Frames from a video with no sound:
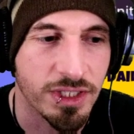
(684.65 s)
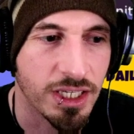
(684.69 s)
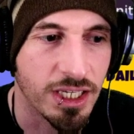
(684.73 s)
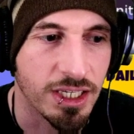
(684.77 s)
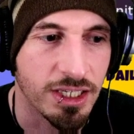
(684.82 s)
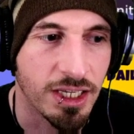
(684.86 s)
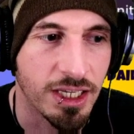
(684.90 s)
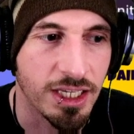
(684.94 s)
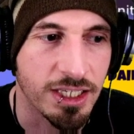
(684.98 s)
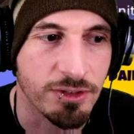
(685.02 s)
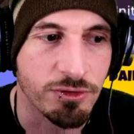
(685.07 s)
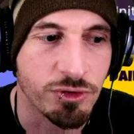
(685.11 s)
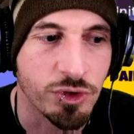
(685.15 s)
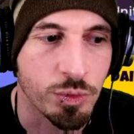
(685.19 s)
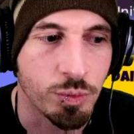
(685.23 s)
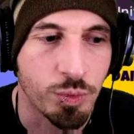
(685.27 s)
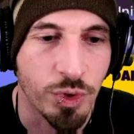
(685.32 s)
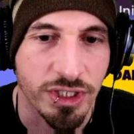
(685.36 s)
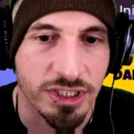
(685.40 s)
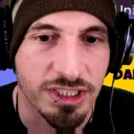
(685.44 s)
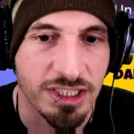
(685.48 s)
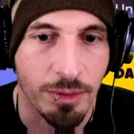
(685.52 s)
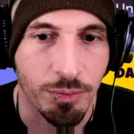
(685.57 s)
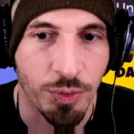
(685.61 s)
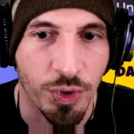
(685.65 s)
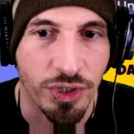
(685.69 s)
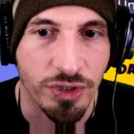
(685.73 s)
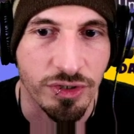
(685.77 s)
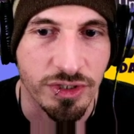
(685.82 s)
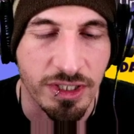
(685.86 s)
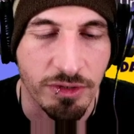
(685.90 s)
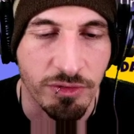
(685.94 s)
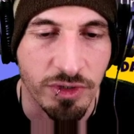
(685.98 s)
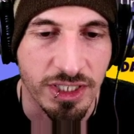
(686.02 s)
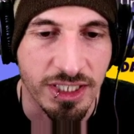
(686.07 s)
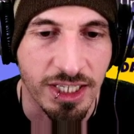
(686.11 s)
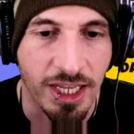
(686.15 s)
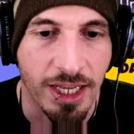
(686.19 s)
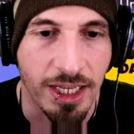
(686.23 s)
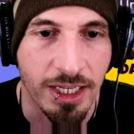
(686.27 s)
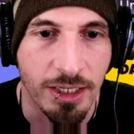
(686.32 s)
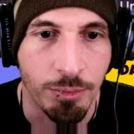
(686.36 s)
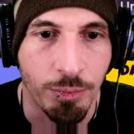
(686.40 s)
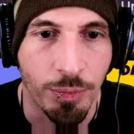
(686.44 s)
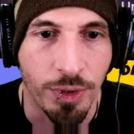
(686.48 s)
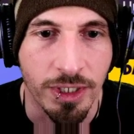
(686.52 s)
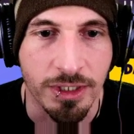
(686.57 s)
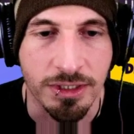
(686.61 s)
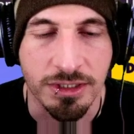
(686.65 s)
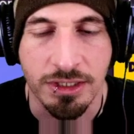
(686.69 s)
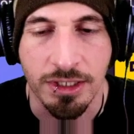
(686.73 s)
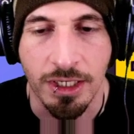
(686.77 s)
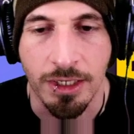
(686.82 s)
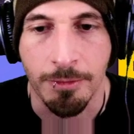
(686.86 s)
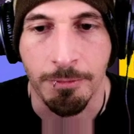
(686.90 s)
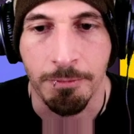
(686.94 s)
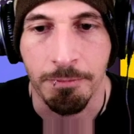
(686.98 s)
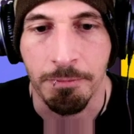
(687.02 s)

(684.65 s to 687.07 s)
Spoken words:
It gives you brick separators every day, but